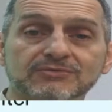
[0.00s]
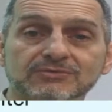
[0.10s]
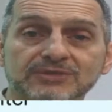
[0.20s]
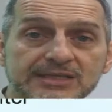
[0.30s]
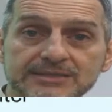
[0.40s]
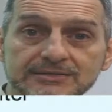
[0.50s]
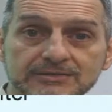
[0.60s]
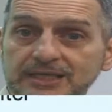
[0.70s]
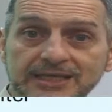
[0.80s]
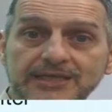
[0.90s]
doesn't
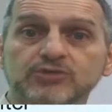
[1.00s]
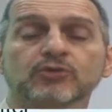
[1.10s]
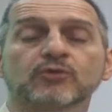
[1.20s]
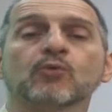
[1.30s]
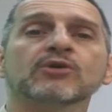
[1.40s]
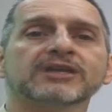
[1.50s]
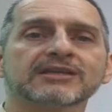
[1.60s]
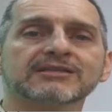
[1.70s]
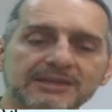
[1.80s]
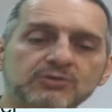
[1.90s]
heed your
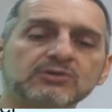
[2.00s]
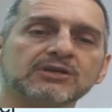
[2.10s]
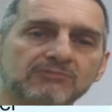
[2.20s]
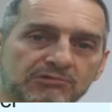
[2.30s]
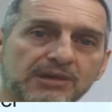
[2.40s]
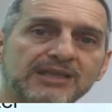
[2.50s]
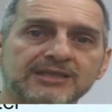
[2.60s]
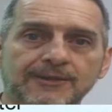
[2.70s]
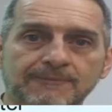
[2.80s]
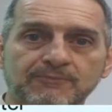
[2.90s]
warning, then you can
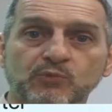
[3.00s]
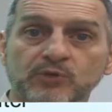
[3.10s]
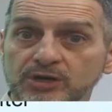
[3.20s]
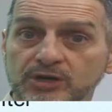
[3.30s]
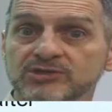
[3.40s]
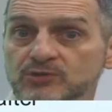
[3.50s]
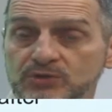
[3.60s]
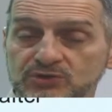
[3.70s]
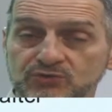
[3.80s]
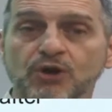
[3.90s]
threaten them. We're going to
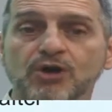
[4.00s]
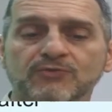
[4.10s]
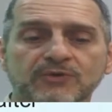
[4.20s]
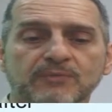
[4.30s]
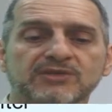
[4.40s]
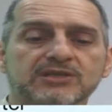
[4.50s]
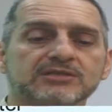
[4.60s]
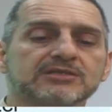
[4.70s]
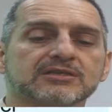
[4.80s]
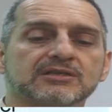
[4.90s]
withdraw from
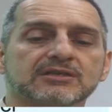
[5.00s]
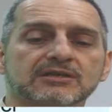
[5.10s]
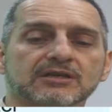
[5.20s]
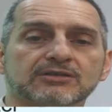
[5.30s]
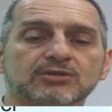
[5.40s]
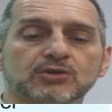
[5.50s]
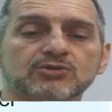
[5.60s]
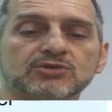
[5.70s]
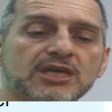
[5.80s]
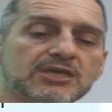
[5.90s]
this uh,
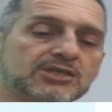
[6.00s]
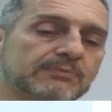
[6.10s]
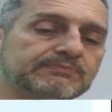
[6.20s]
negotiation.